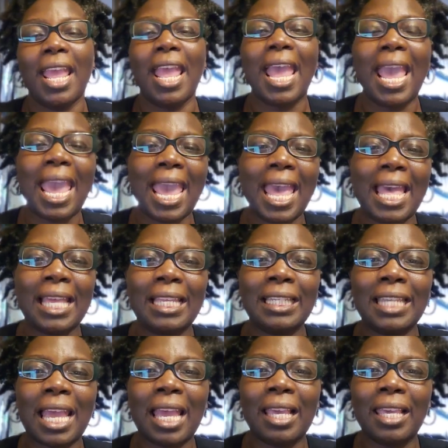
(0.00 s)
and
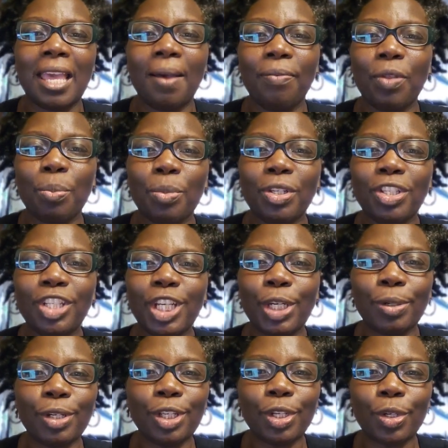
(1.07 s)
I kept the
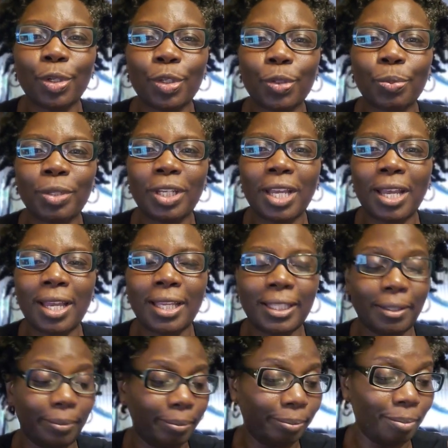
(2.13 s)
materials
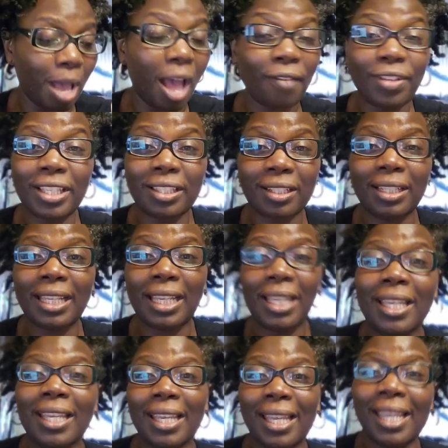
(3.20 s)
because obviously
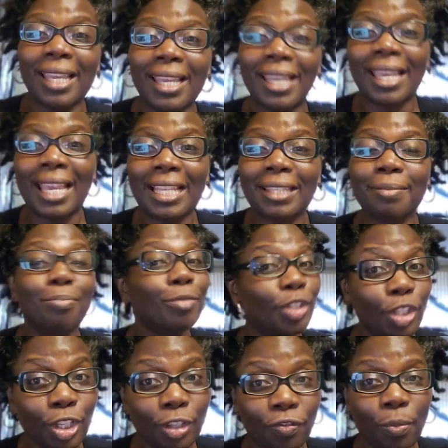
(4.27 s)
it's
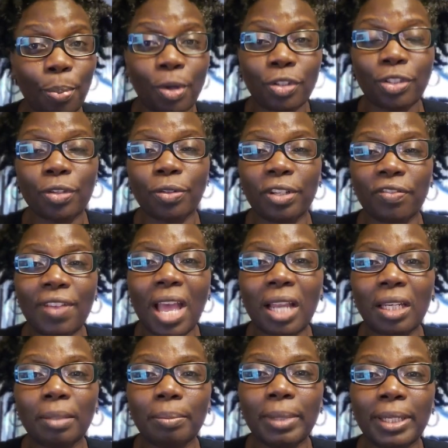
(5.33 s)
good for personal
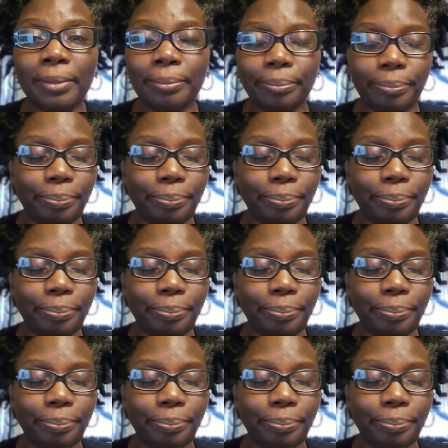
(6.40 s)
development.